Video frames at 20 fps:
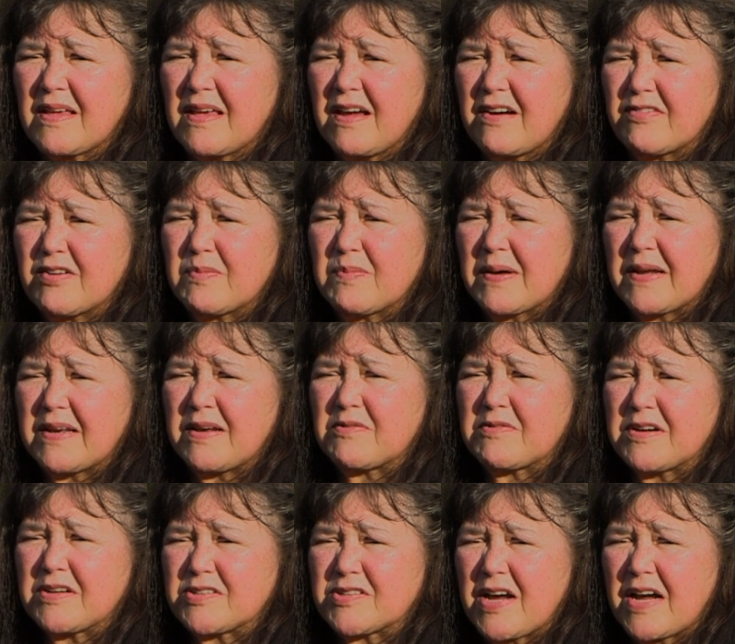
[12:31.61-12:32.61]
Everybody
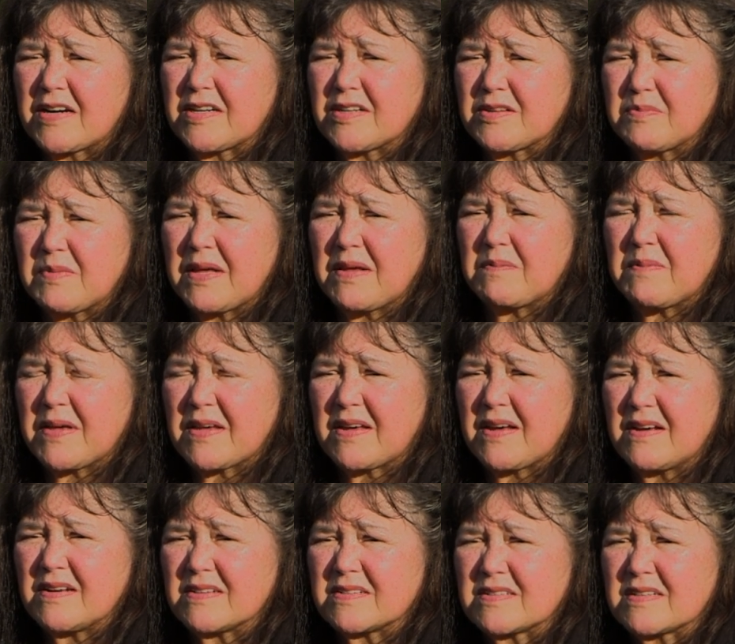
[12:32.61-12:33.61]
rejected me
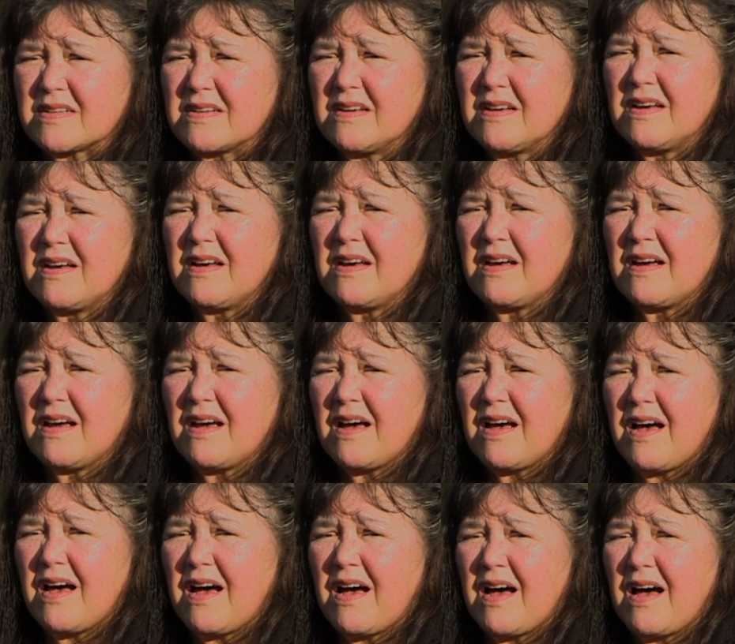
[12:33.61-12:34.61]
because
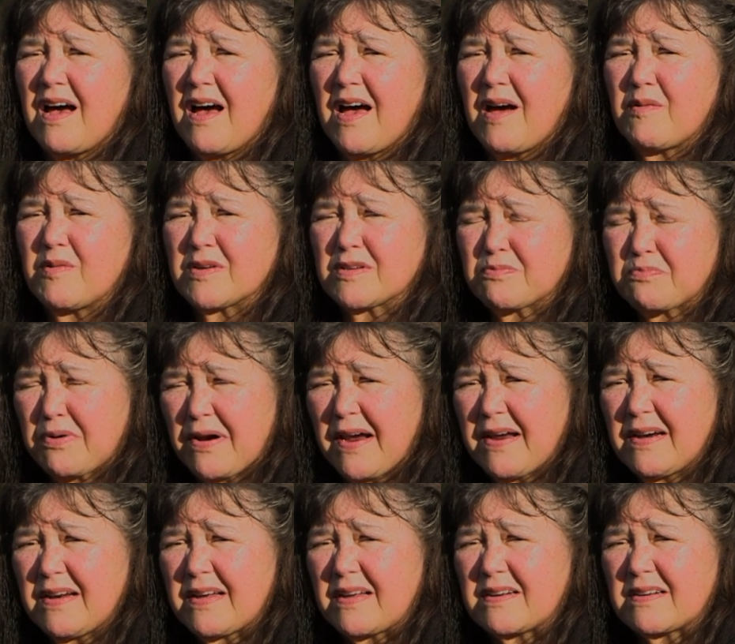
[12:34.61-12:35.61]
I was
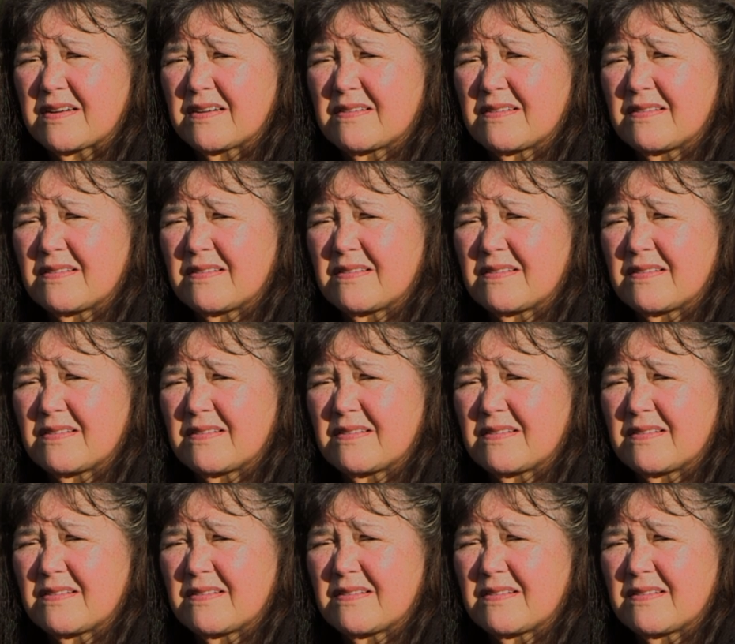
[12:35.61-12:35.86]
pregnant.